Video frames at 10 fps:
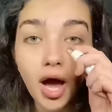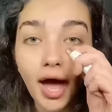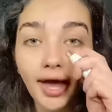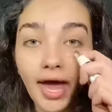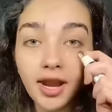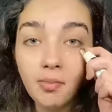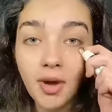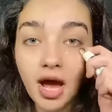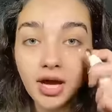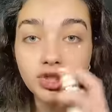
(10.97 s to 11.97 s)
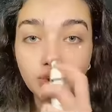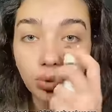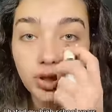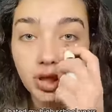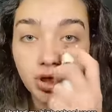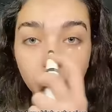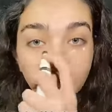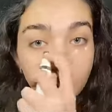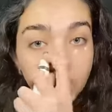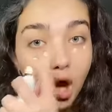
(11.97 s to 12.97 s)
I hated my high school years
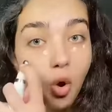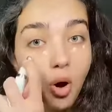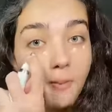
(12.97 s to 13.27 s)
so